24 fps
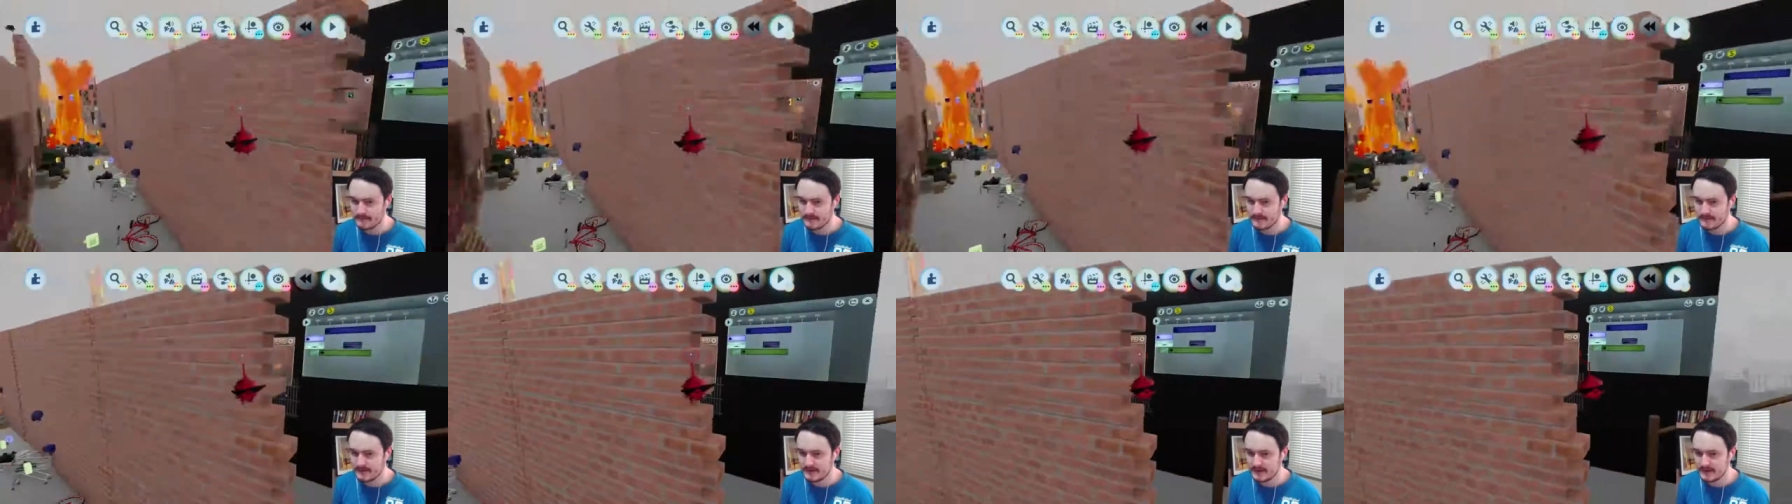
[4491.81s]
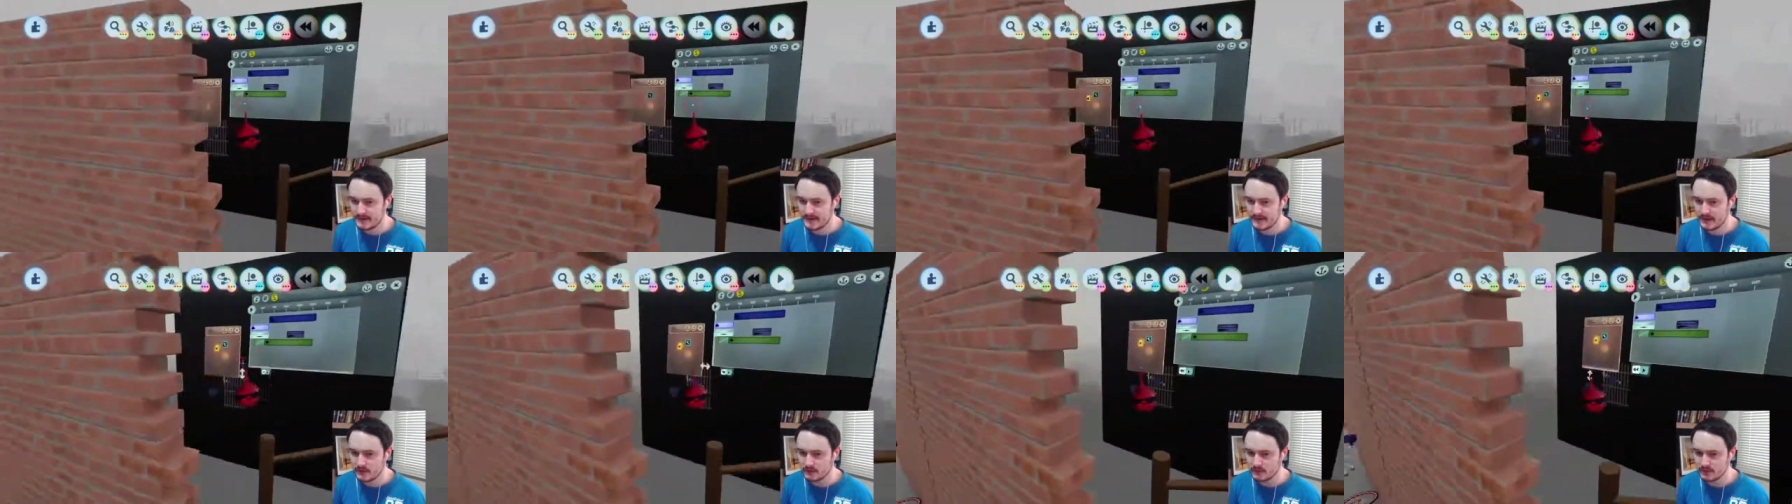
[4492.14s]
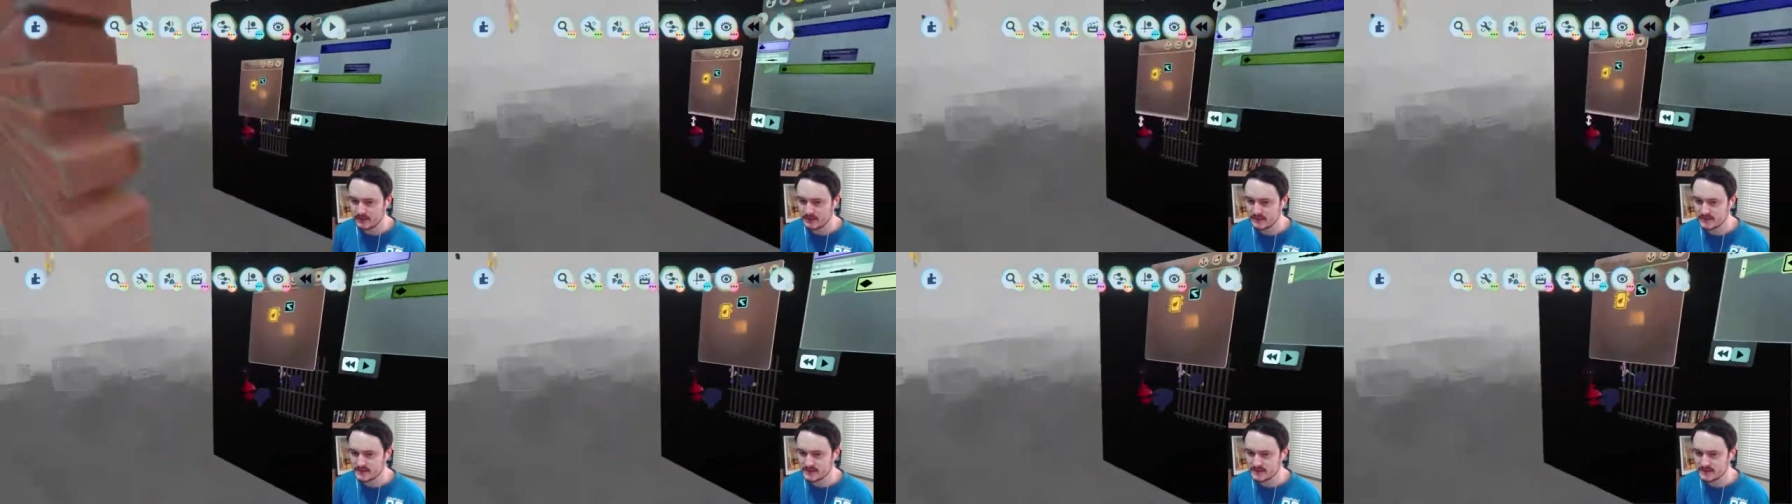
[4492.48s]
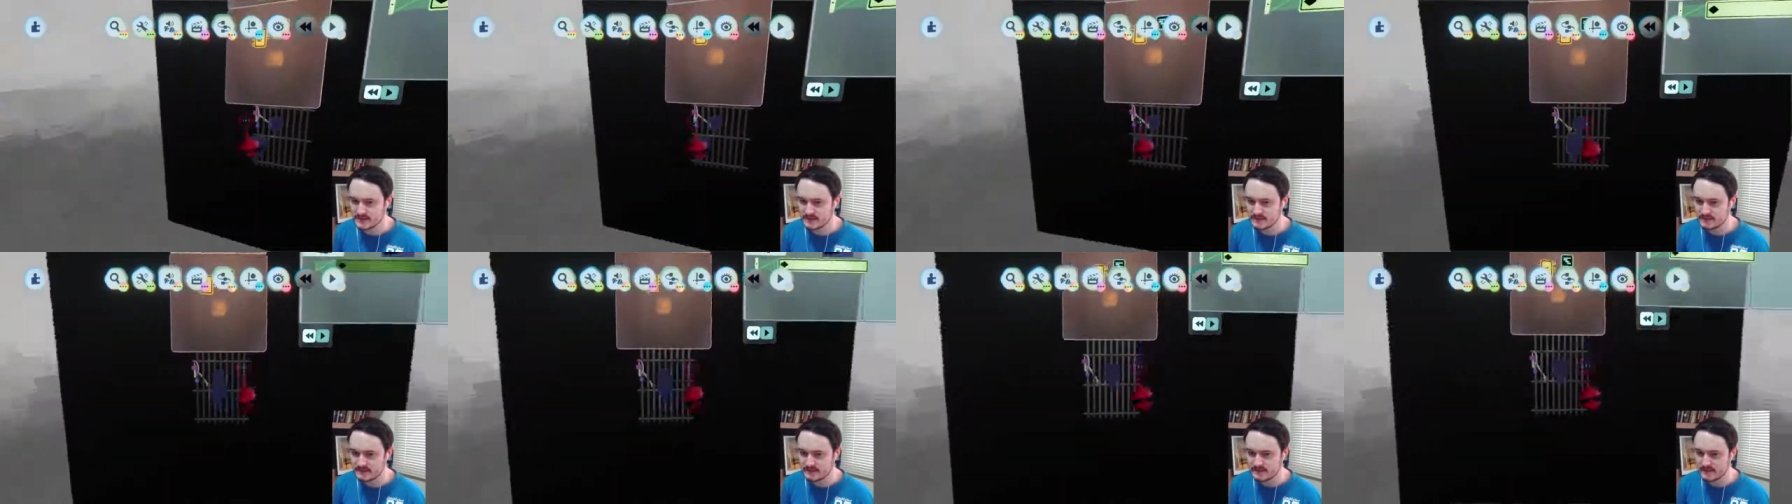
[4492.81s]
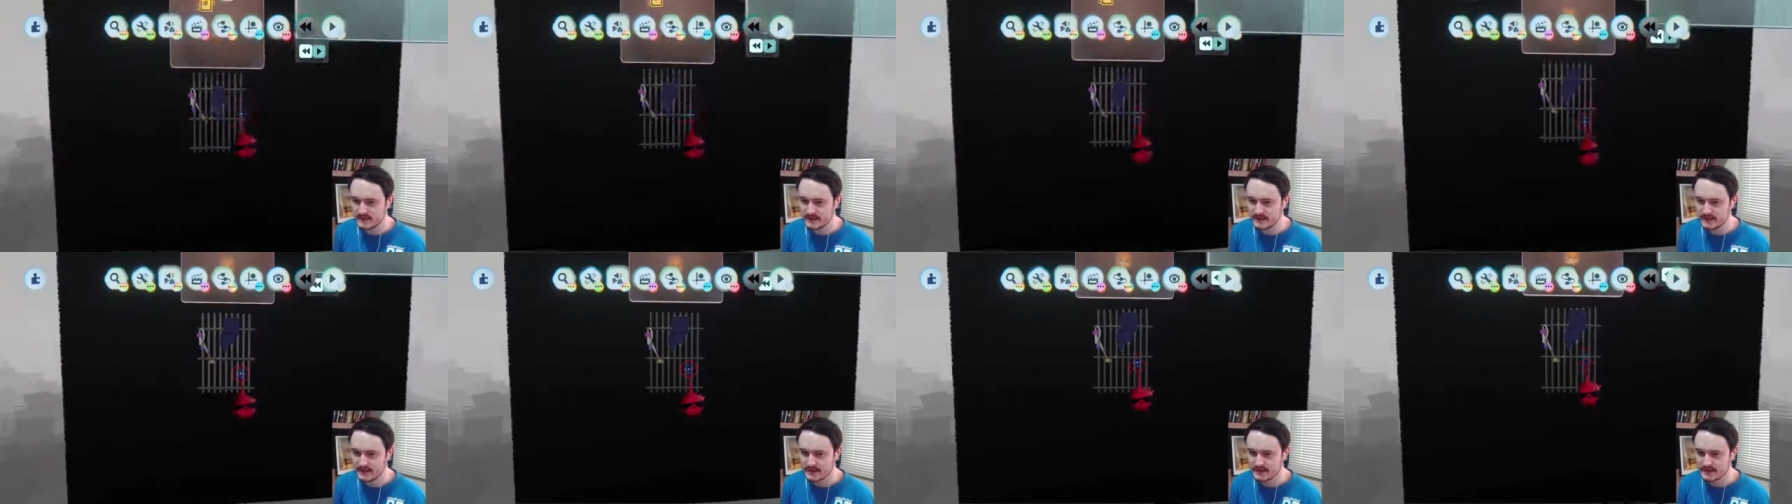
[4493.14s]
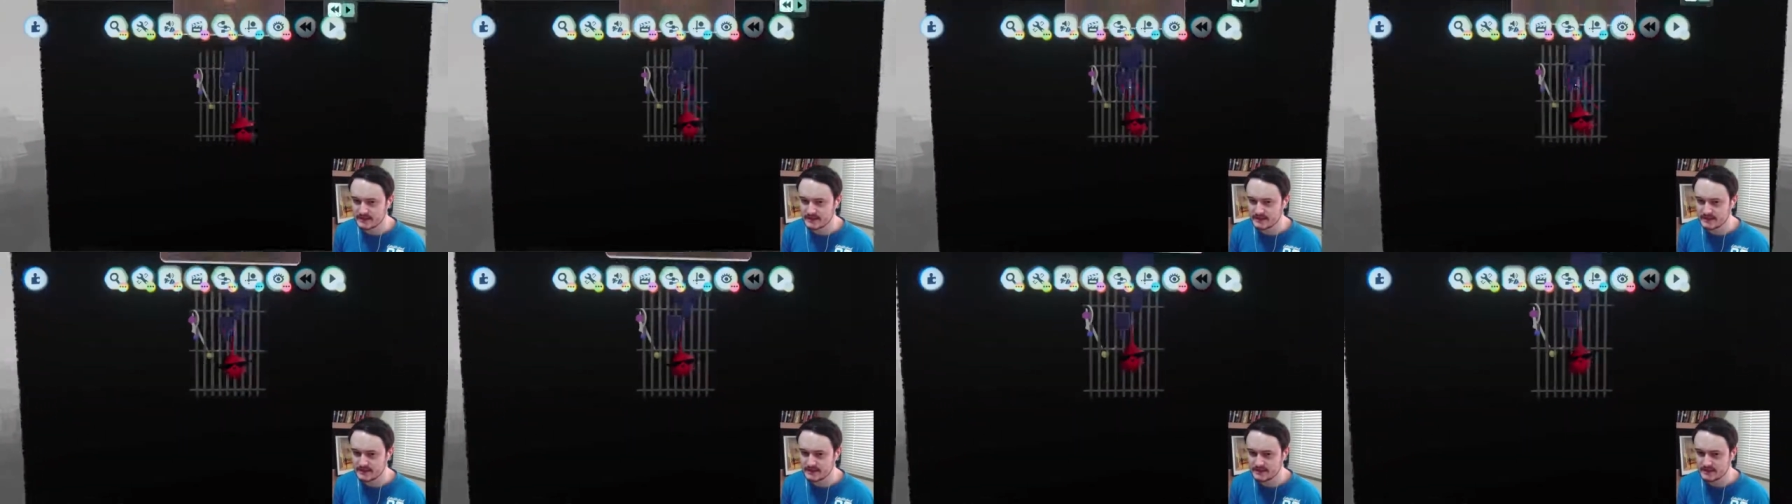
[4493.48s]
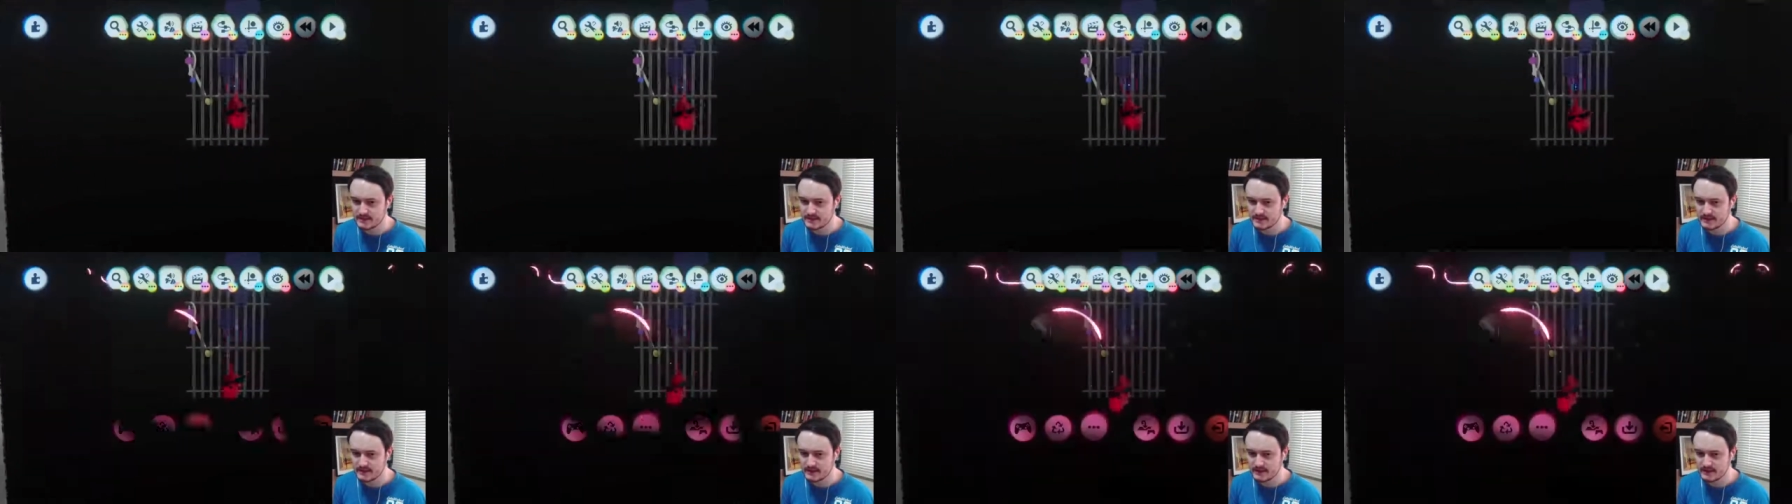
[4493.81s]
and then that'll lead us to this